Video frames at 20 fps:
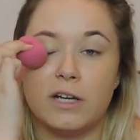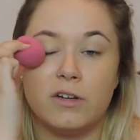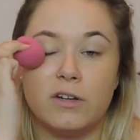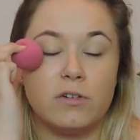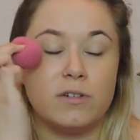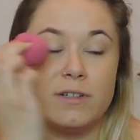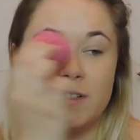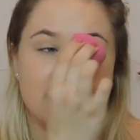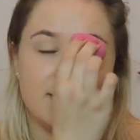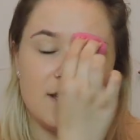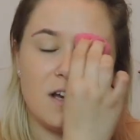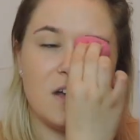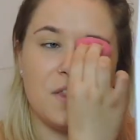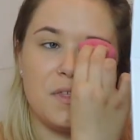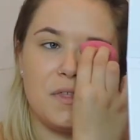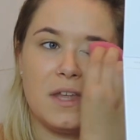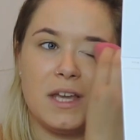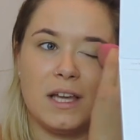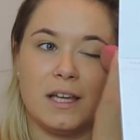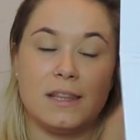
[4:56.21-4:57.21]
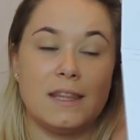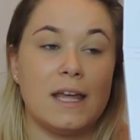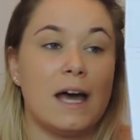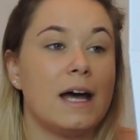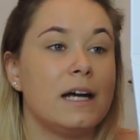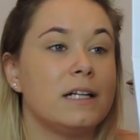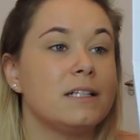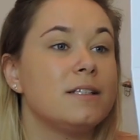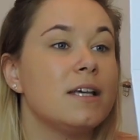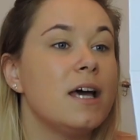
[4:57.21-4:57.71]
and honestly I think
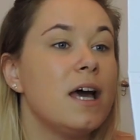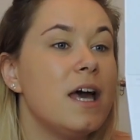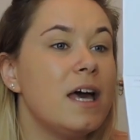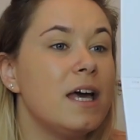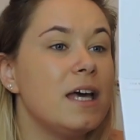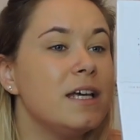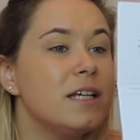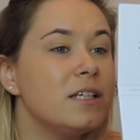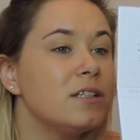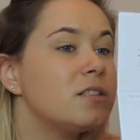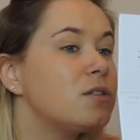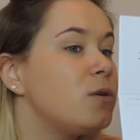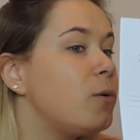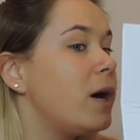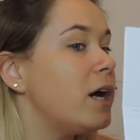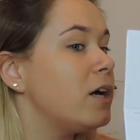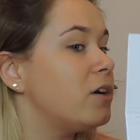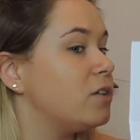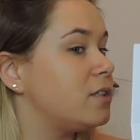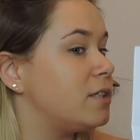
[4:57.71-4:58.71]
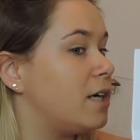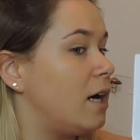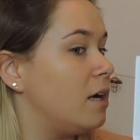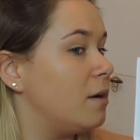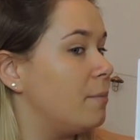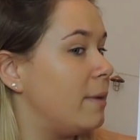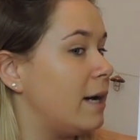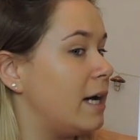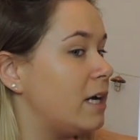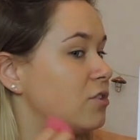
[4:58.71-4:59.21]
that it is quite a good
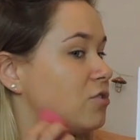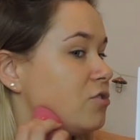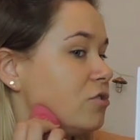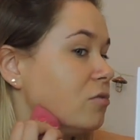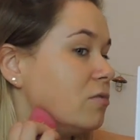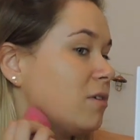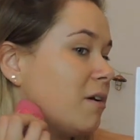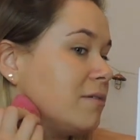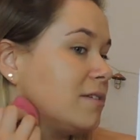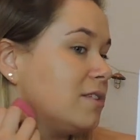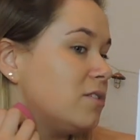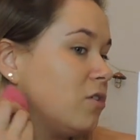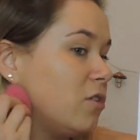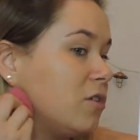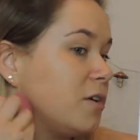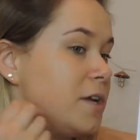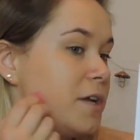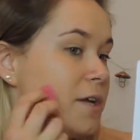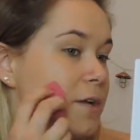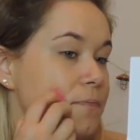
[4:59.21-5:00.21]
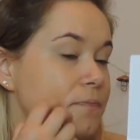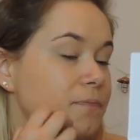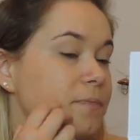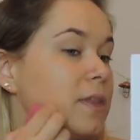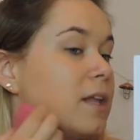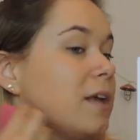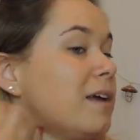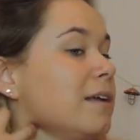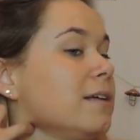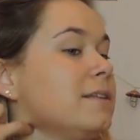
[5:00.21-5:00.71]
colour match, although it's not
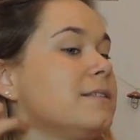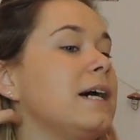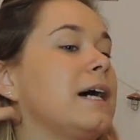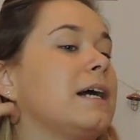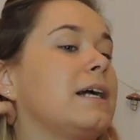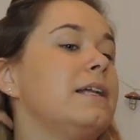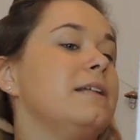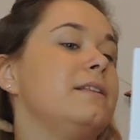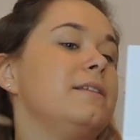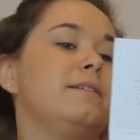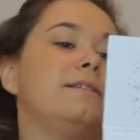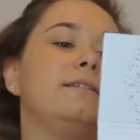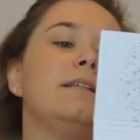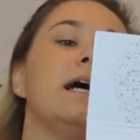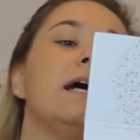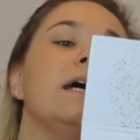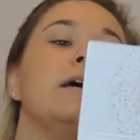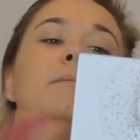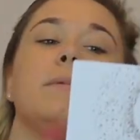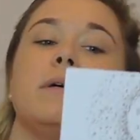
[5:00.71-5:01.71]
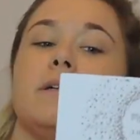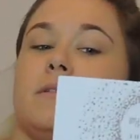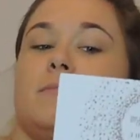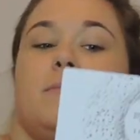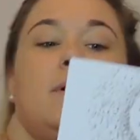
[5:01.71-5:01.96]
exactly the same as